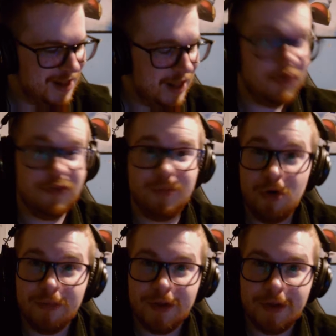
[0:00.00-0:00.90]
There's
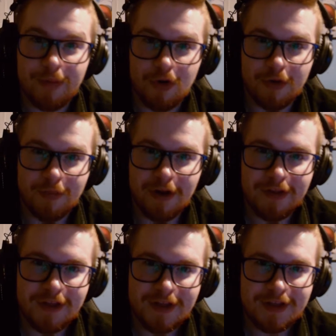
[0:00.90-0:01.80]
more than me in
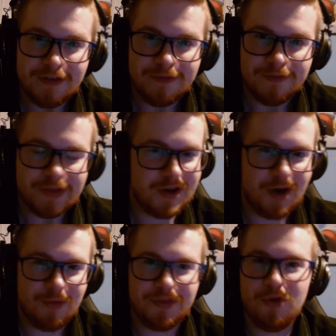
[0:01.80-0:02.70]
Pokemon. That's
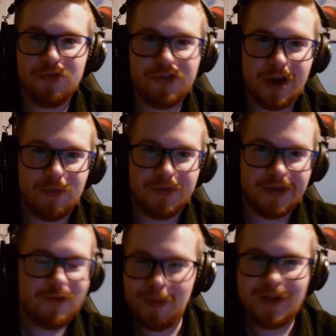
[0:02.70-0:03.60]
not what this whole channel was
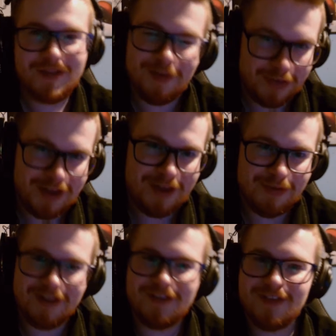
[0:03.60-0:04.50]
ever meant to be,
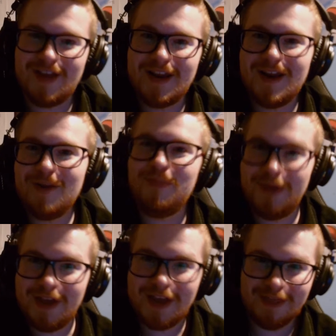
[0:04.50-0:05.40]
but it just ended up
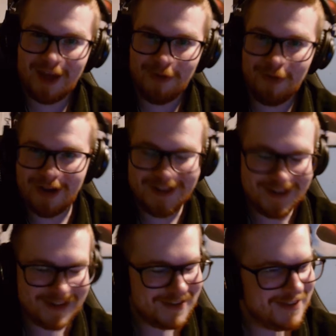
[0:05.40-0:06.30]
being that
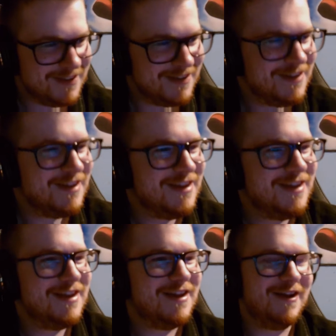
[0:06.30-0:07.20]
way.
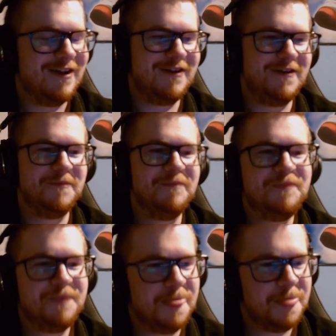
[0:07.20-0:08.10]
And
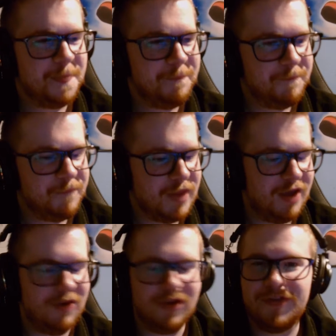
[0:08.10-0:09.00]

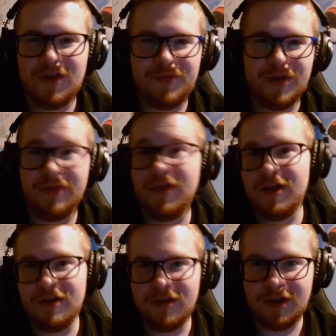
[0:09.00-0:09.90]
I'll get to updating
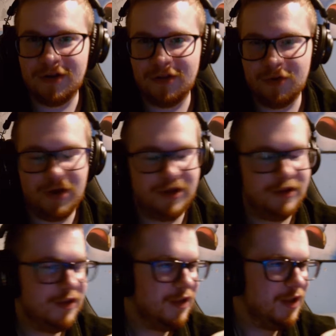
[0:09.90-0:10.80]
that in a little
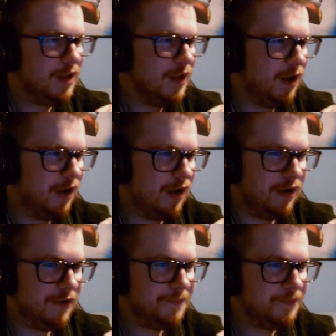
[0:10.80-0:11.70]
while.